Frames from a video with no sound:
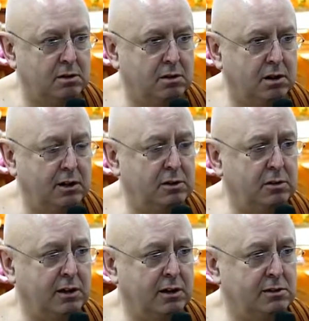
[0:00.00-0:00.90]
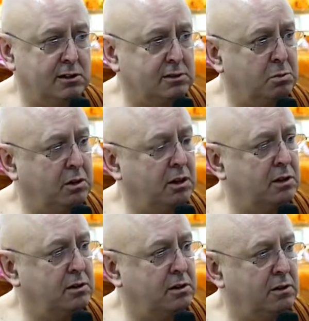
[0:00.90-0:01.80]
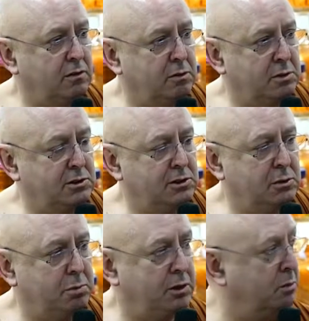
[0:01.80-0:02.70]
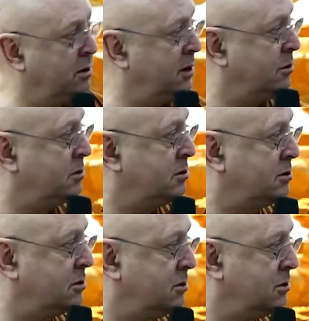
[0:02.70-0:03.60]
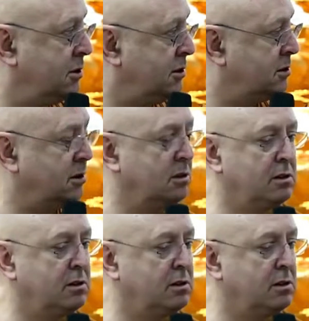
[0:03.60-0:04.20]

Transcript: I do that because that's what I learned from a GP when I was a school teacher.